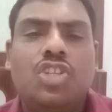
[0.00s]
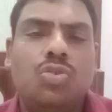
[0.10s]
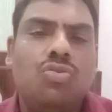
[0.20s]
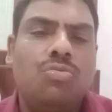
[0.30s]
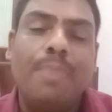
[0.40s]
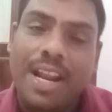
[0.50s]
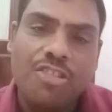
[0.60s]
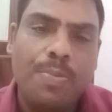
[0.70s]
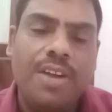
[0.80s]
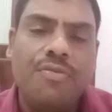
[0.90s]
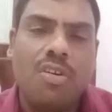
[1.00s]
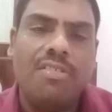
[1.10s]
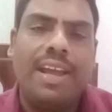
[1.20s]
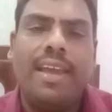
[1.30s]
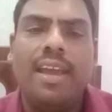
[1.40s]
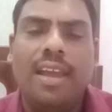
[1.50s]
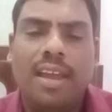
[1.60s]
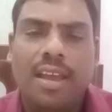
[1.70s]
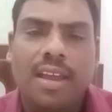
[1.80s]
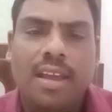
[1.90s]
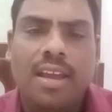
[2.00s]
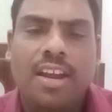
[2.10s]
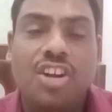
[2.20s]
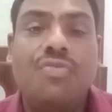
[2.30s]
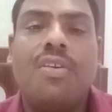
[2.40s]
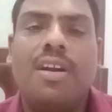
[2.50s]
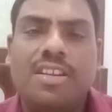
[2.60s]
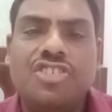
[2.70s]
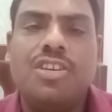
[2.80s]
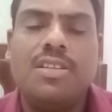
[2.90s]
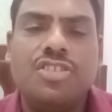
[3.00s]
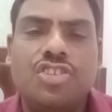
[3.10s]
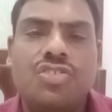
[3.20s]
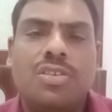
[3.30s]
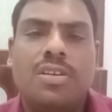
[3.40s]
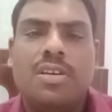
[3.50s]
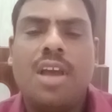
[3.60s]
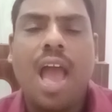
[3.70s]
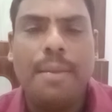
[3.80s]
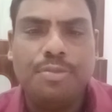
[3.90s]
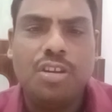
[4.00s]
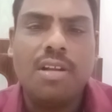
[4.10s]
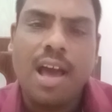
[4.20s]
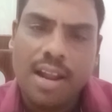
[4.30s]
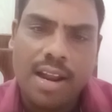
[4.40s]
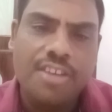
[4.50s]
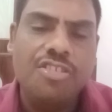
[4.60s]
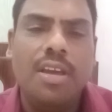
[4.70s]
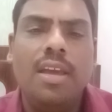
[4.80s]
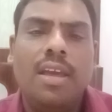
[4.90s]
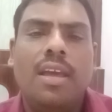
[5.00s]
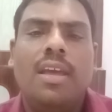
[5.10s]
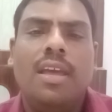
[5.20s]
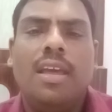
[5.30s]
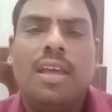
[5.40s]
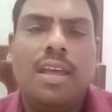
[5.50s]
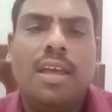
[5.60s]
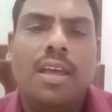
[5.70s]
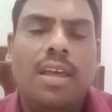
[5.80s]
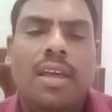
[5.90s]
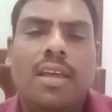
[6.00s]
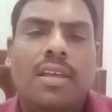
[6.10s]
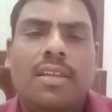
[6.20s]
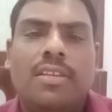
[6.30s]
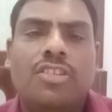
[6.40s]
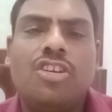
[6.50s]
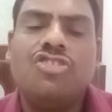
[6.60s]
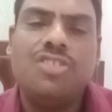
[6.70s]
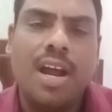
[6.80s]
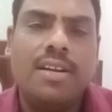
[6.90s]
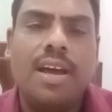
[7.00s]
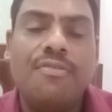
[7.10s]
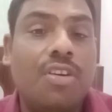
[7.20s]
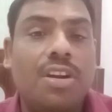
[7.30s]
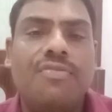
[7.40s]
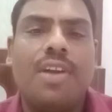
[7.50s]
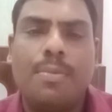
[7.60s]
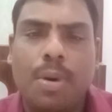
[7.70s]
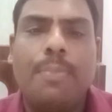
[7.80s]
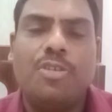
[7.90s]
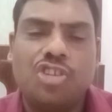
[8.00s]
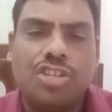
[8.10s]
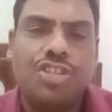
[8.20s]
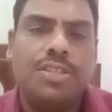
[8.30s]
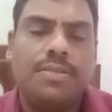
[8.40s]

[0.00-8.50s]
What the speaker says: to management for taking different decisions after analyzing such data for different purposes.